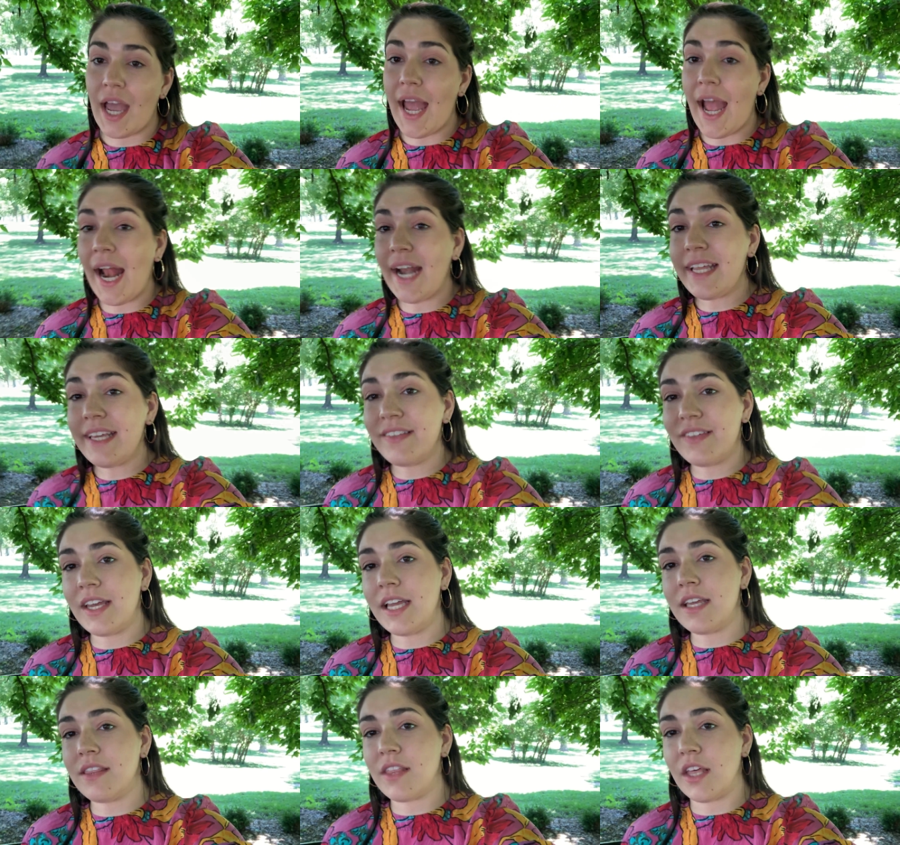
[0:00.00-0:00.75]

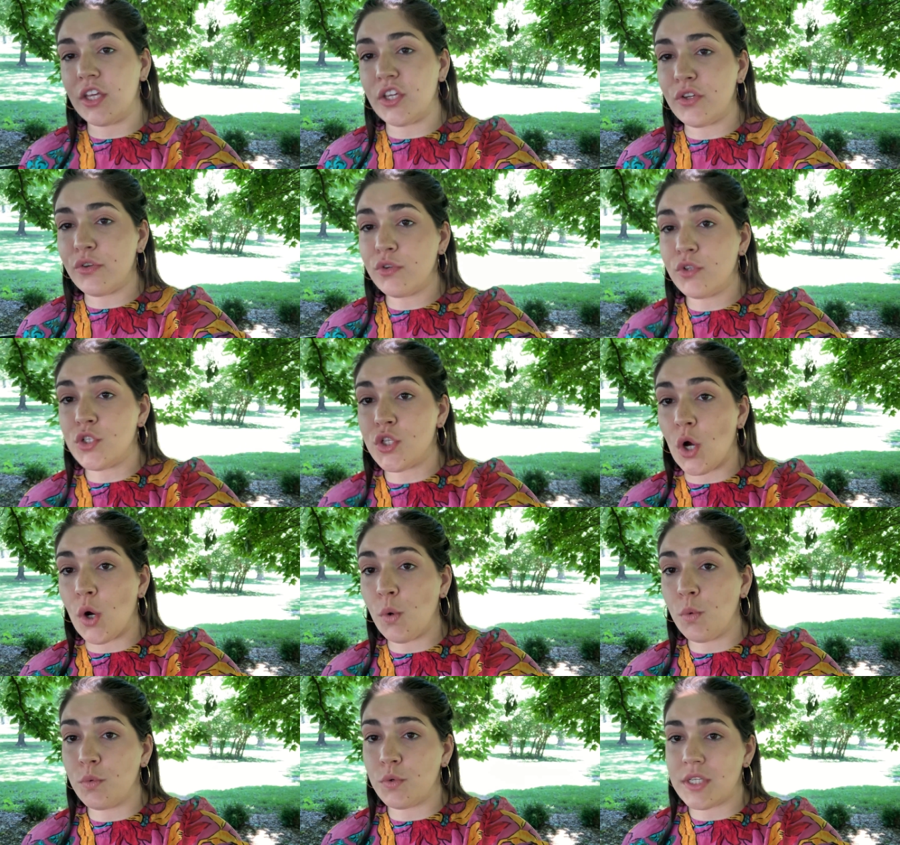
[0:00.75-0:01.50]
anything that you
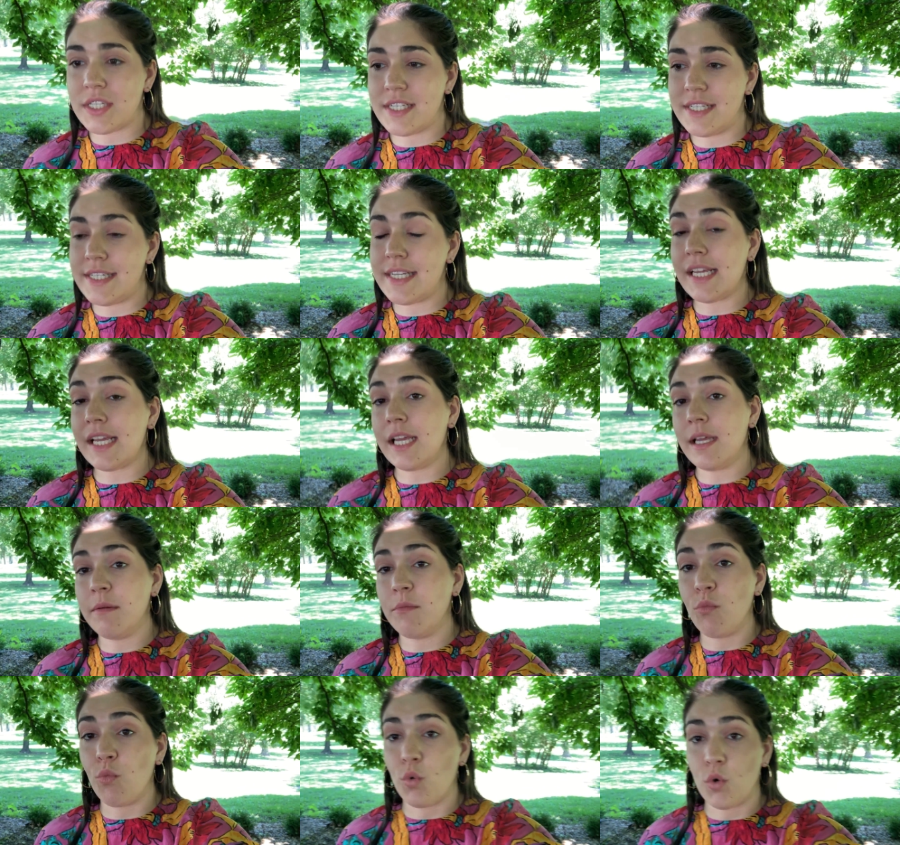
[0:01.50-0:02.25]
don't
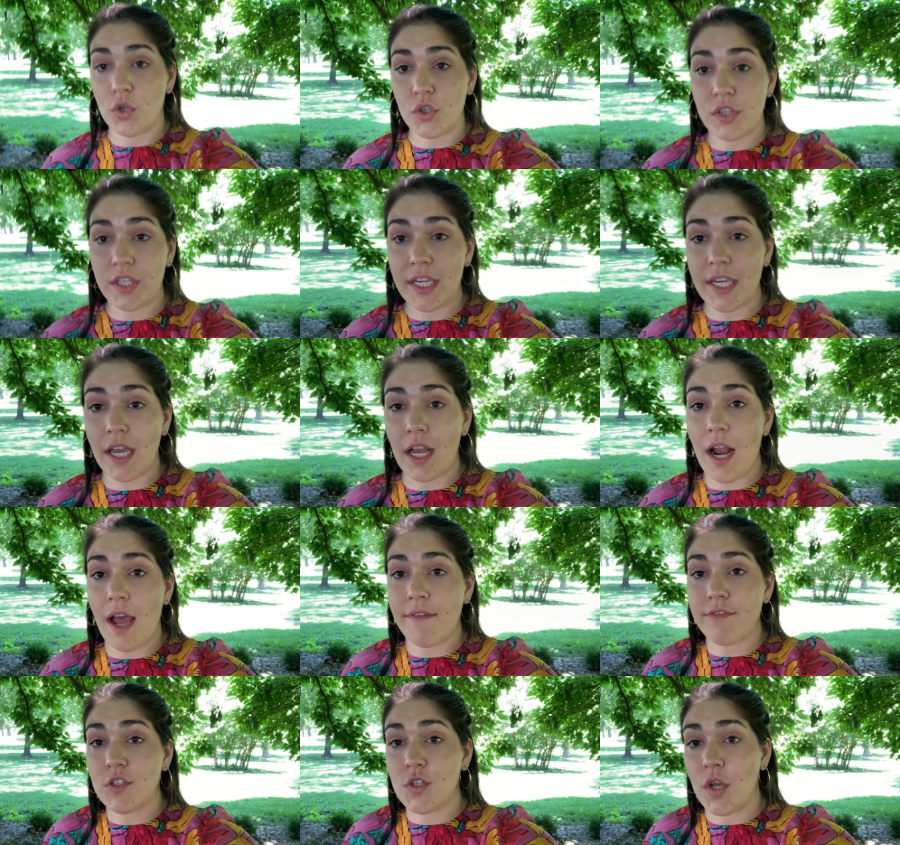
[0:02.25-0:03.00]
deem worthy
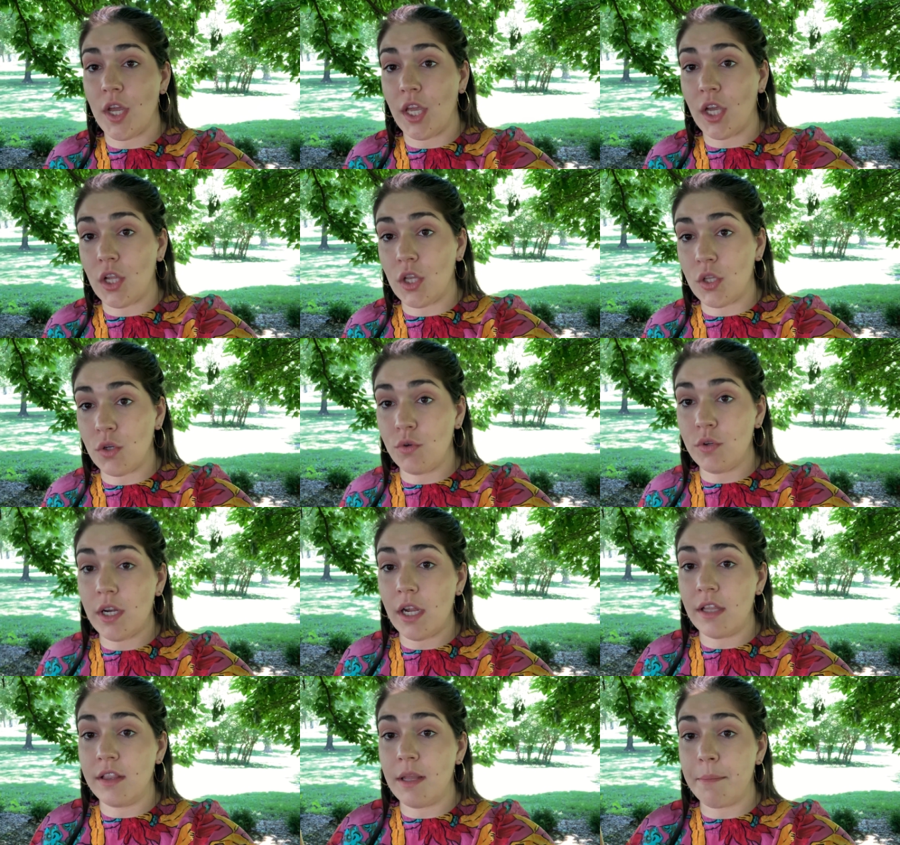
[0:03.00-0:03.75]
enough to
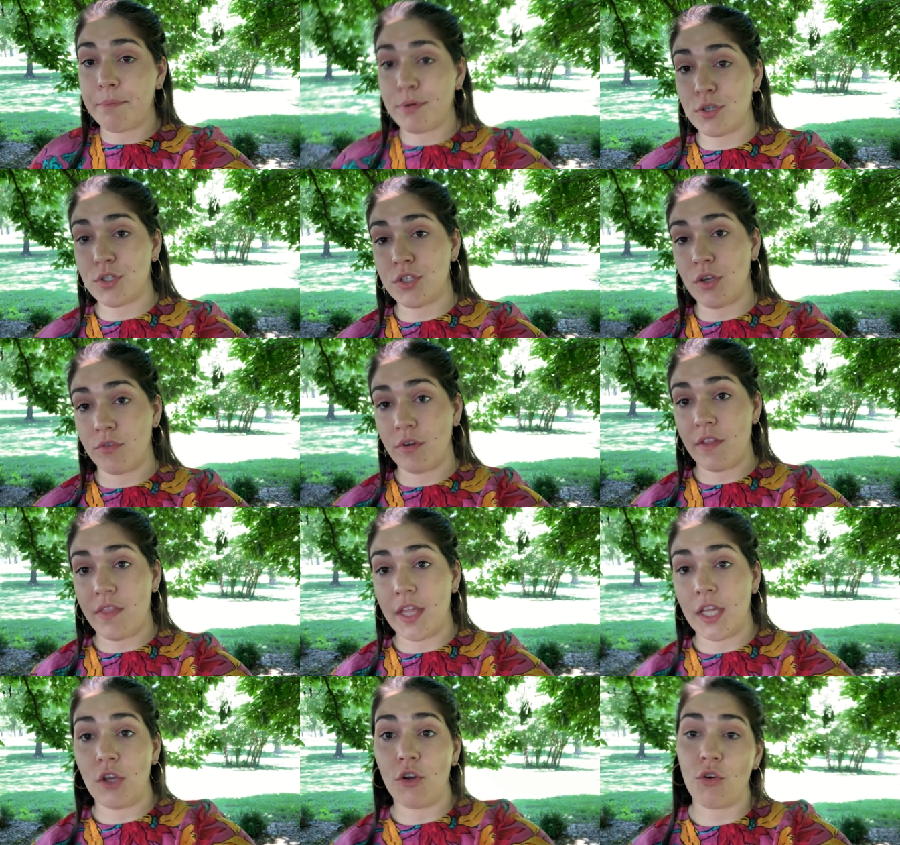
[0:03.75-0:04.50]
include in the persona
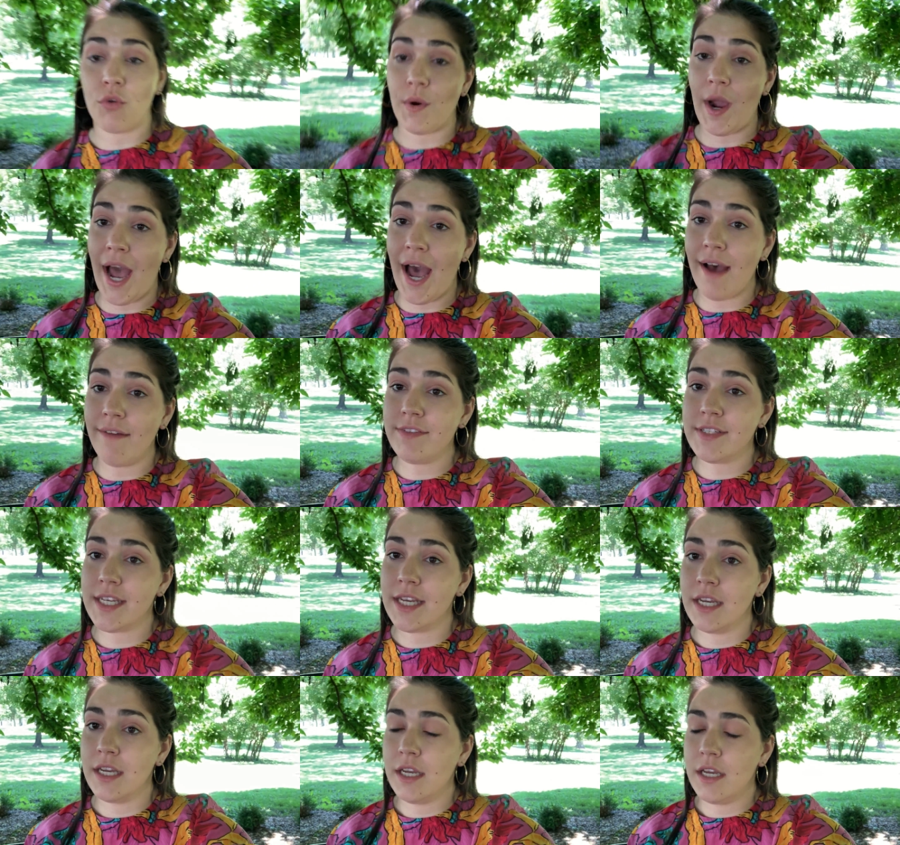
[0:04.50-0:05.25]
that you
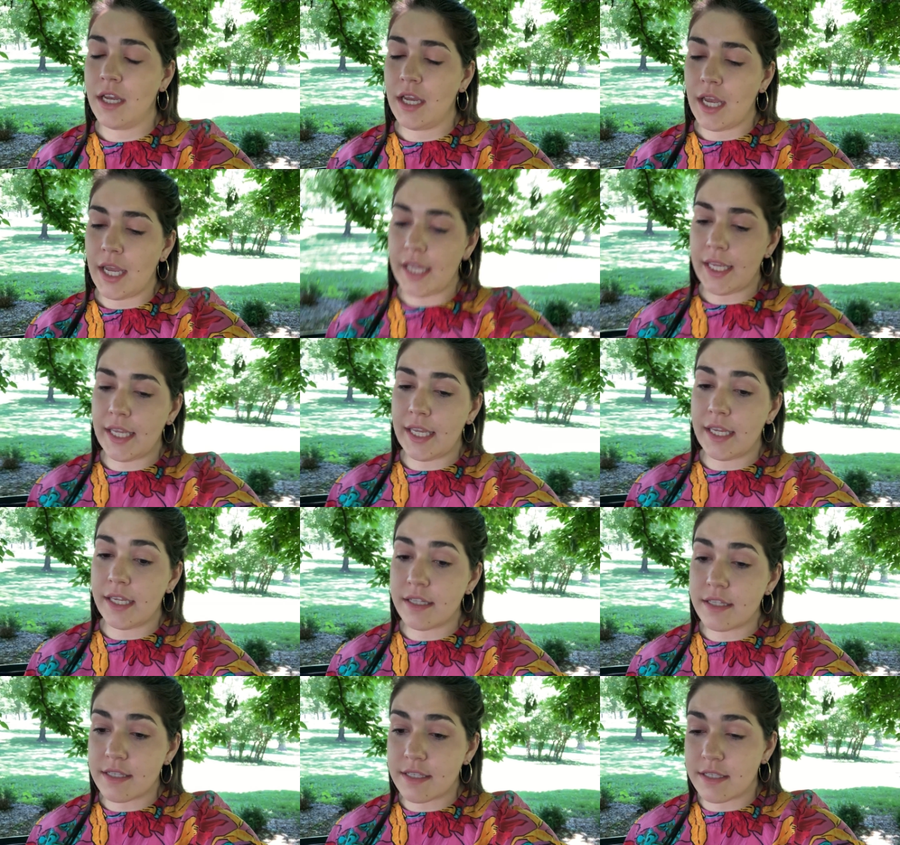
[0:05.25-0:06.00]
craft
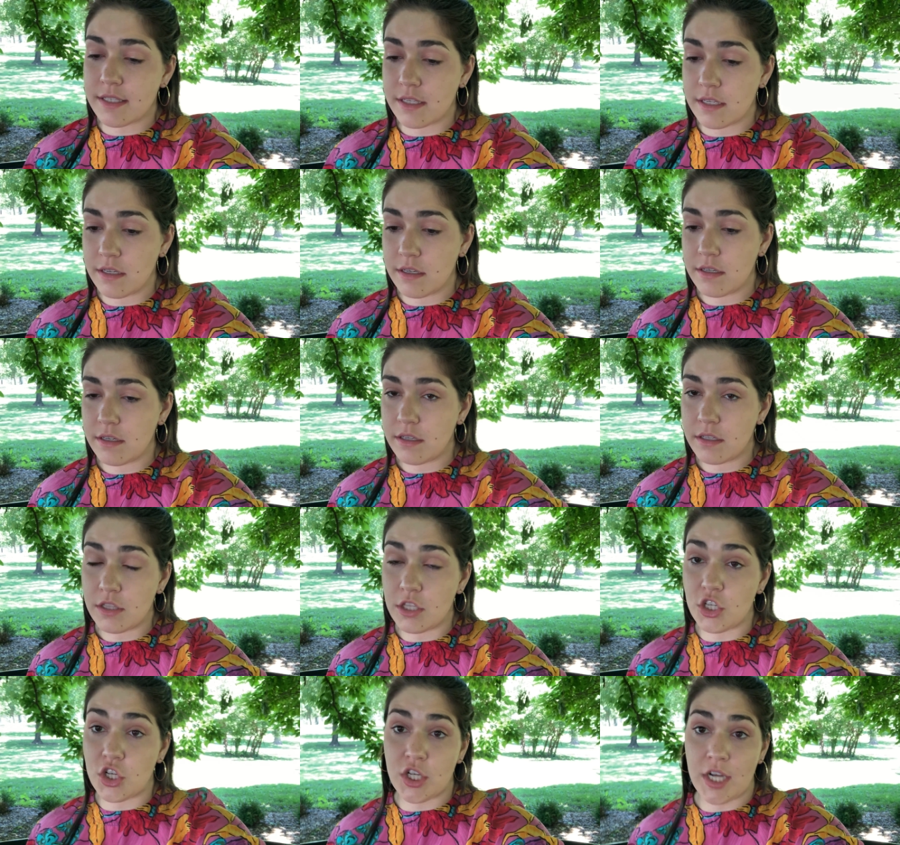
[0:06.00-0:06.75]
is
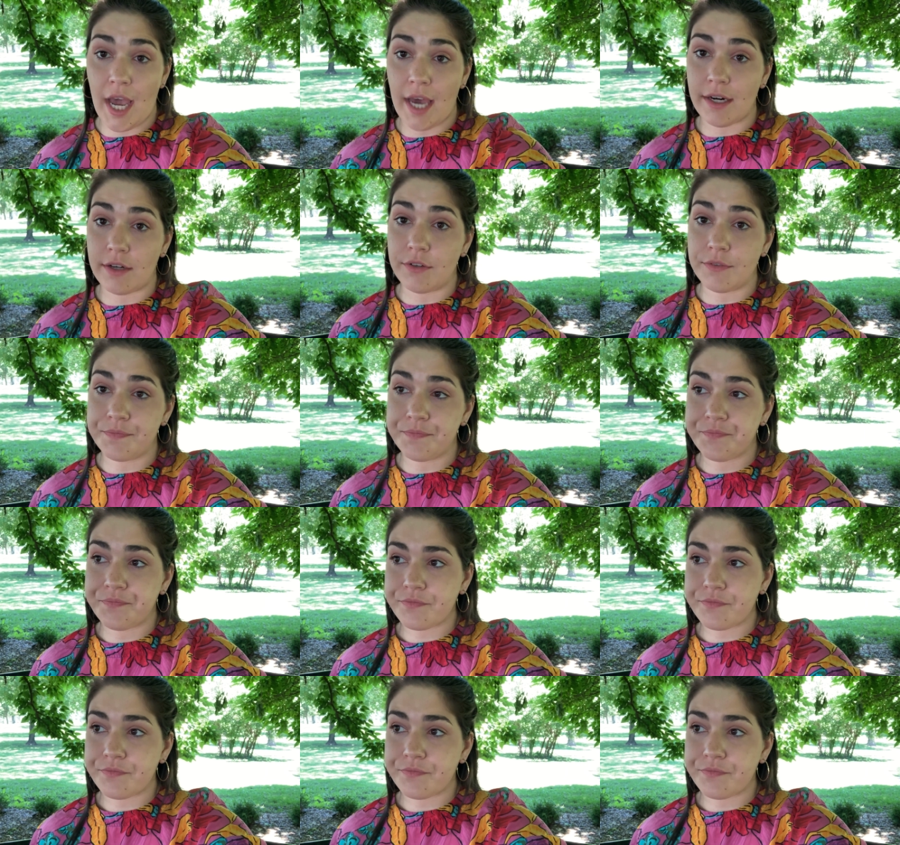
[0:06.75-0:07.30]
the shadow,